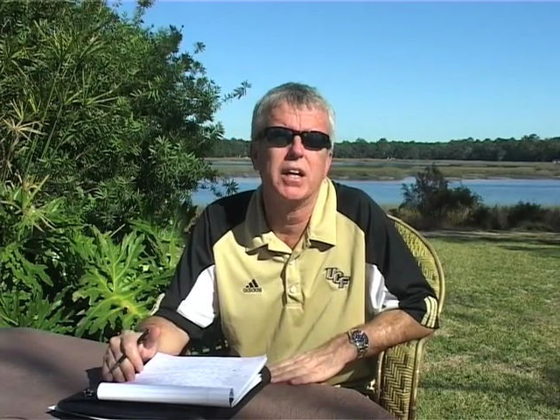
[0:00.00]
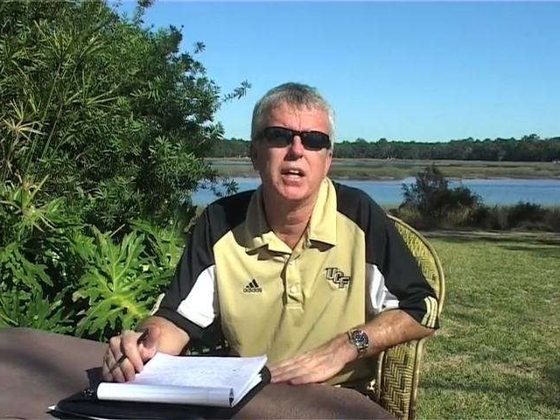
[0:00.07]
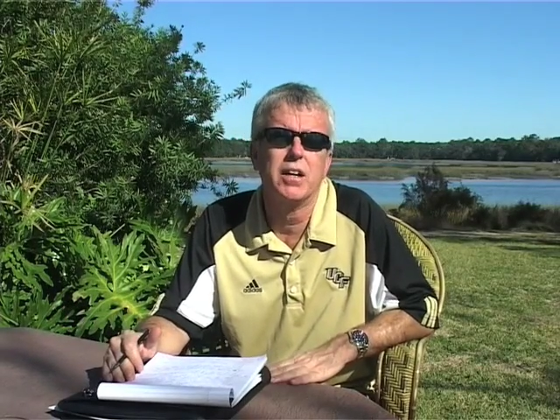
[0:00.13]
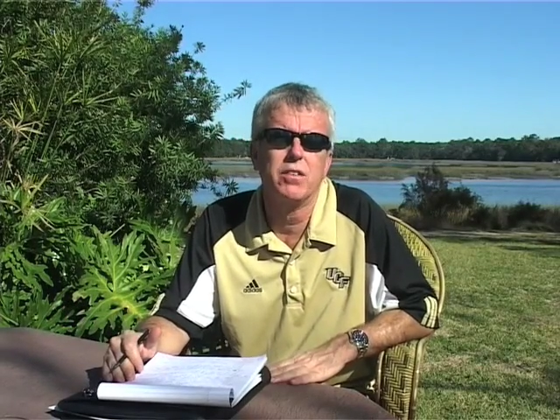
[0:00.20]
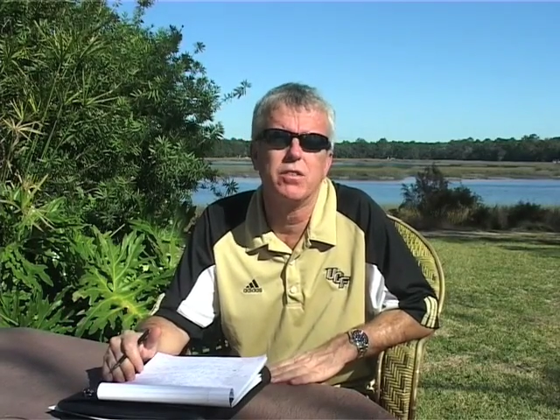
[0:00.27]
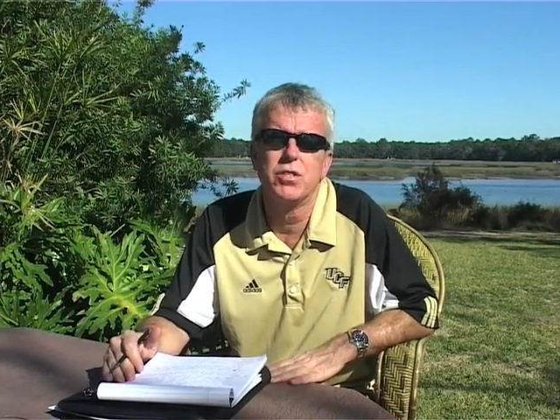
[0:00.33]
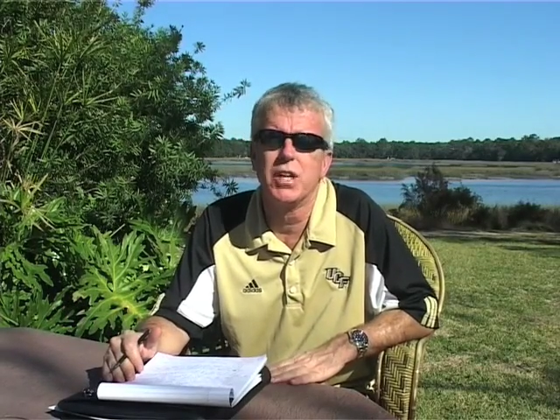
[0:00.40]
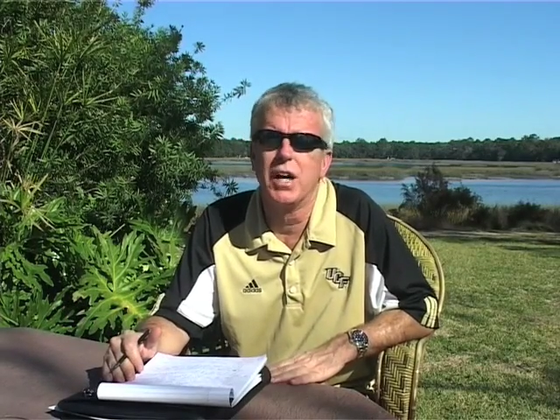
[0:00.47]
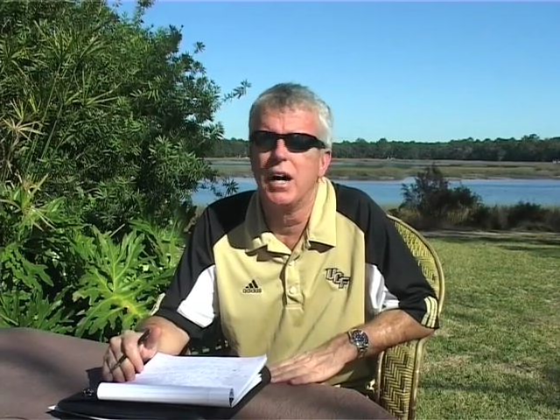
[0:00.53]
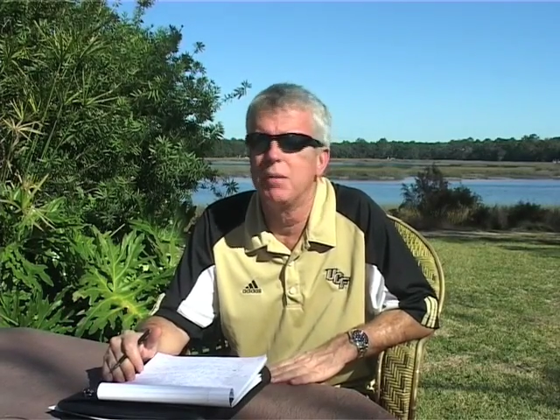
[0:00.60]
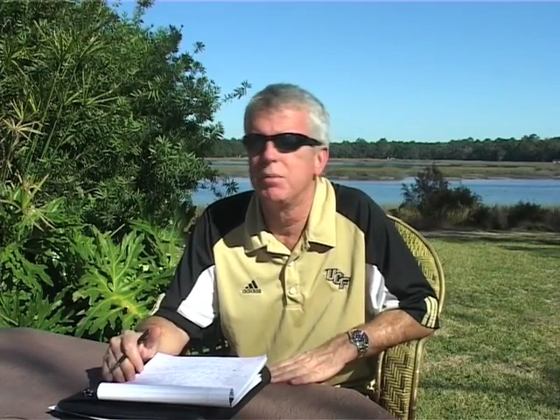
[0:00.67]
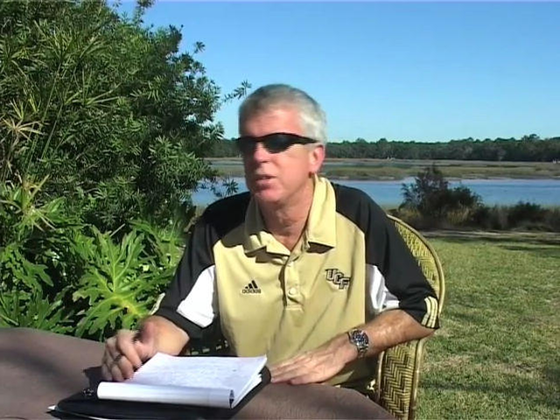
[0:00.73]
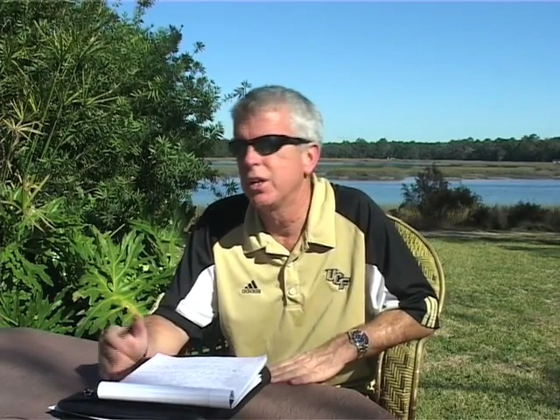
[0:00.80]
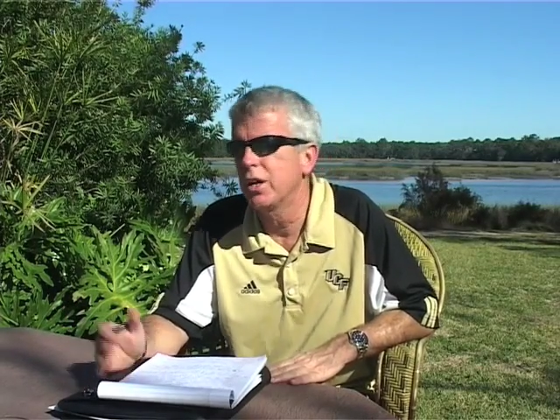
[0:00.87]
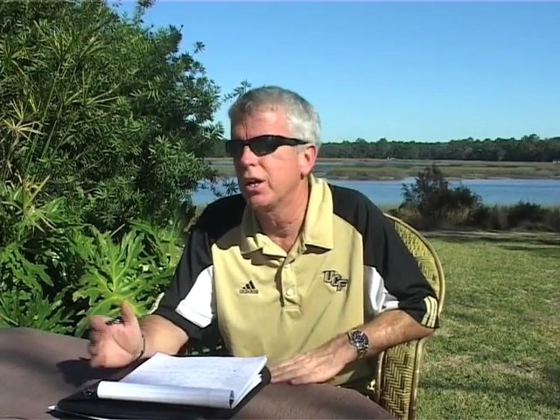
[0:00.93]
to get another
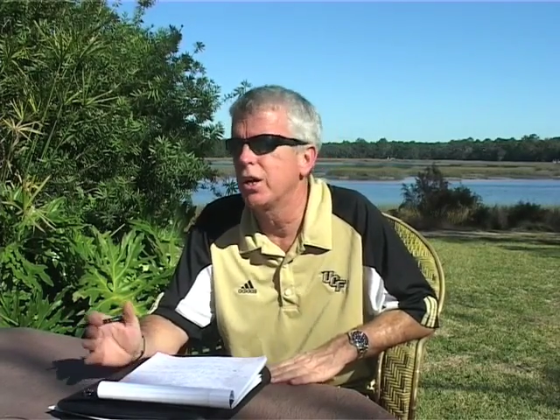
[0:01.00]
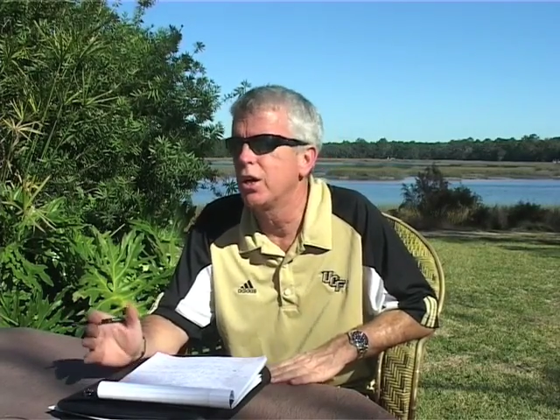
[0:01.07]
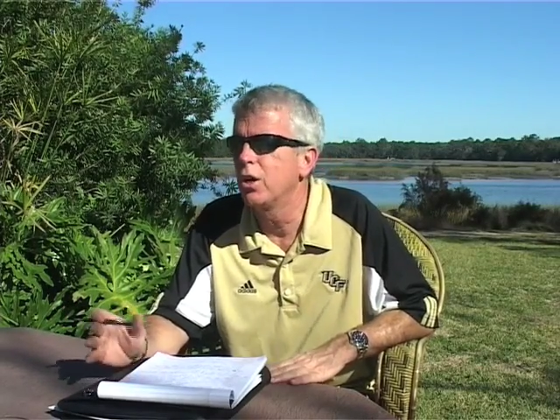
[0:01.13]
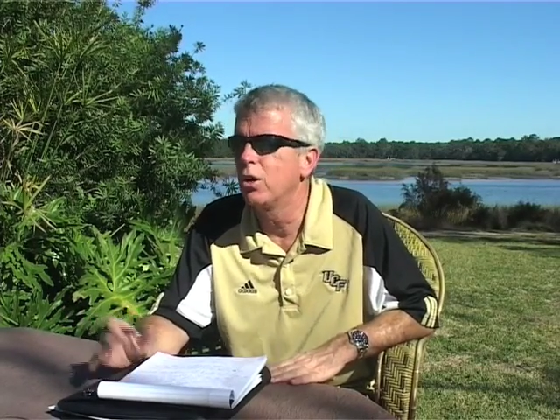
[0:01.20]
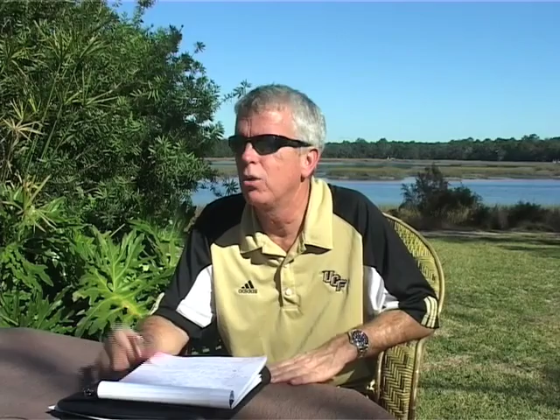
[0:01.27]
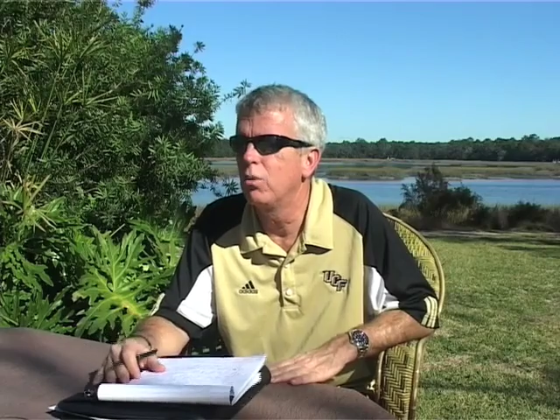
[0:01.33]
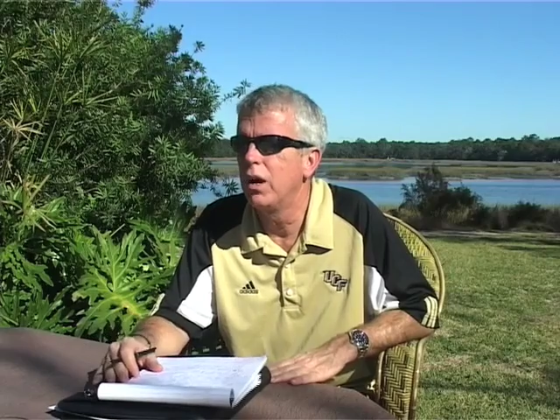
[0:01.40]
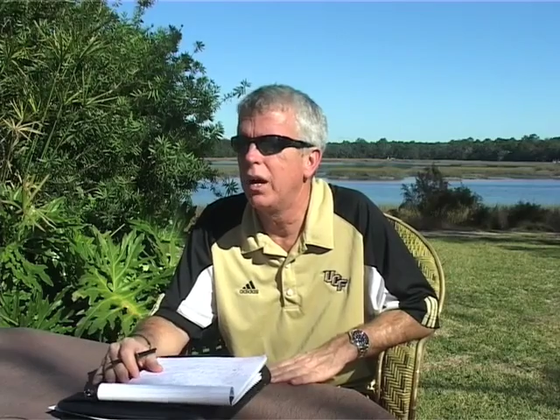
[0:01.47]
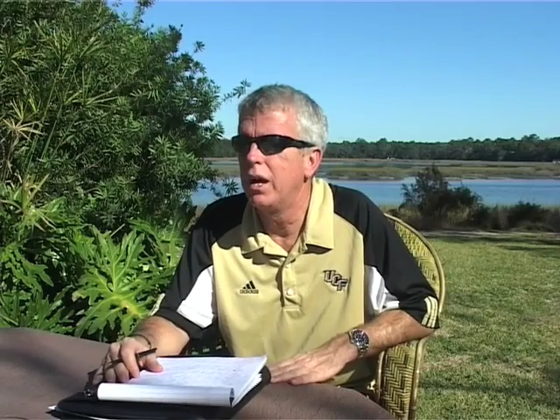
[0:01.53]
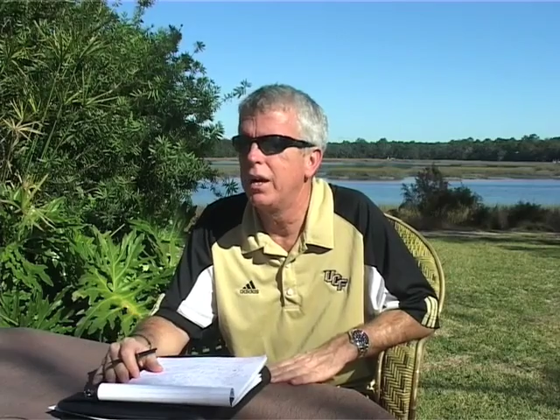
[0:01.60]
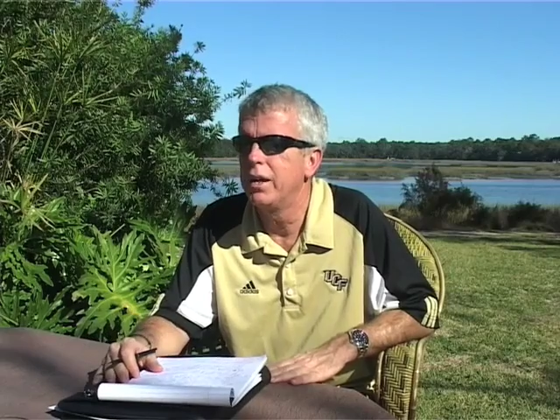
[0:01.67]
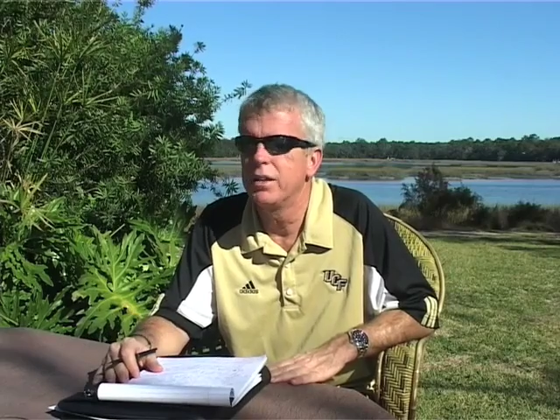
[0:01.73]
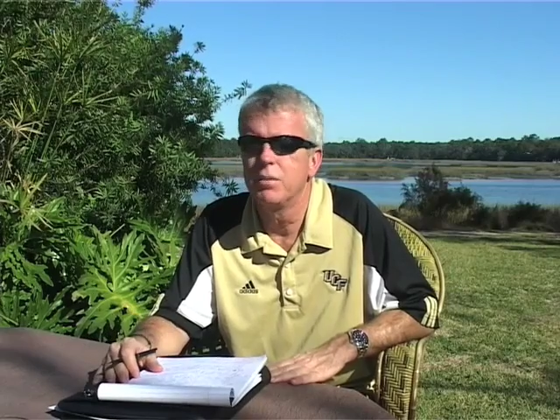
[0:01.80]
job and they're going to go away.